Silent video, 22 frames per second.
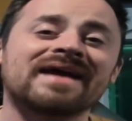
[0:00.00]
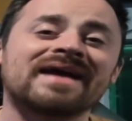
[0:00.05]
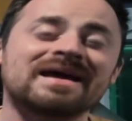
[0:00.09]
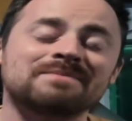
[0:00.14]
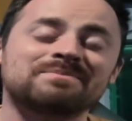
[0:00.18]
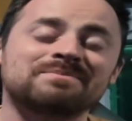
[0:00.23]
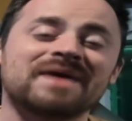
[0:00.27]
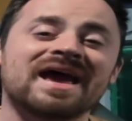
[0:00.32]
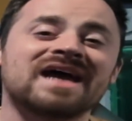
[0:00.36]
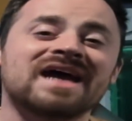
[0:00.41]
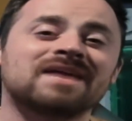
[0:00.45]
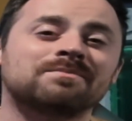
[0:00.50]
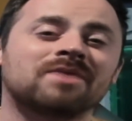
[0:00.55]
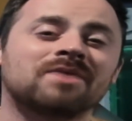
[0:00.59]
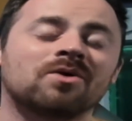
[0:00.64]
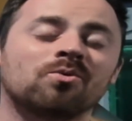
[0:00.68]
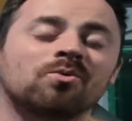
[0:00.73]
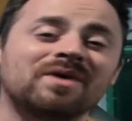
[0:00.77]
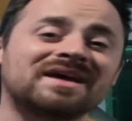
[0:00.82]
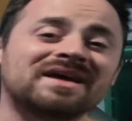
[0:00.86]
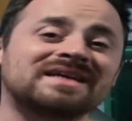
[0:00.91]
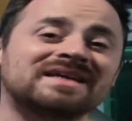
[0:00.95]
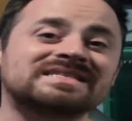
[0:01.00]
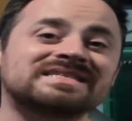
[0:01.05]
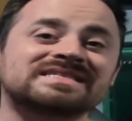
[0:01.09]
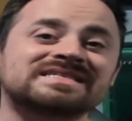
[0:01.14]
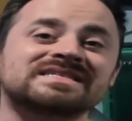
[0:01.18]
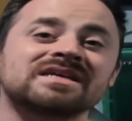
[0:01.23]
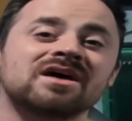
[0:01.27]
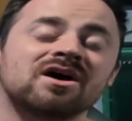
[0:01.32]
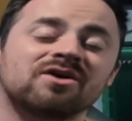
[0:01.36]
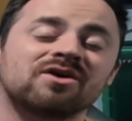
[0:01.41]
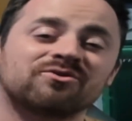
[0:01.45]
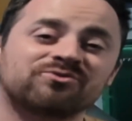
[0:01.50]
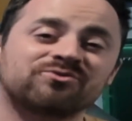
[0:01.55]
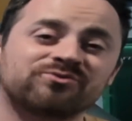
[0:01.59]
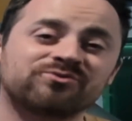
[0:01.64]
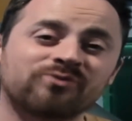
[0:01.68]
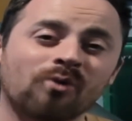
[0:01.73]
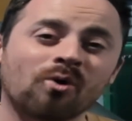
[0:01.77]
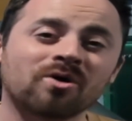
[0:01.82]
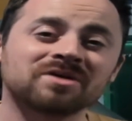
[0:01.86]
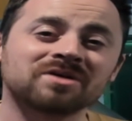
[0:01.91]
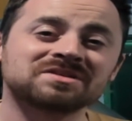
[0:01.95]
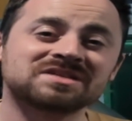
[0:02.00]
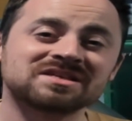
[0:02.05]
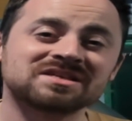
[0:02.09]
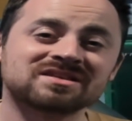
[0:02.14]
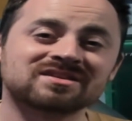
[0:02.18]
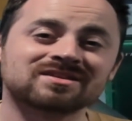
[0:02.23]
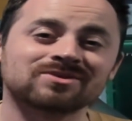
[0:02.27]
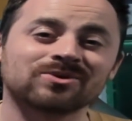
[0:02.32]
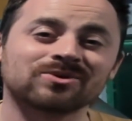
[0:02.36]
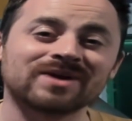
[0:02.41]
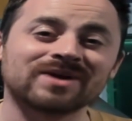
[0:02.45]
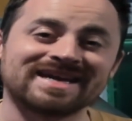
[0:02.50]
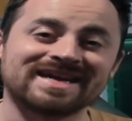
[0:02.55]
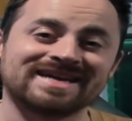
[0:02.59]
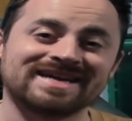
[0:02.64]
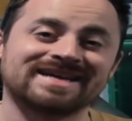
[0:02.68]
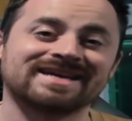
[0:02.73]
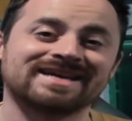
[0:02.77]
and Panama wins 4-3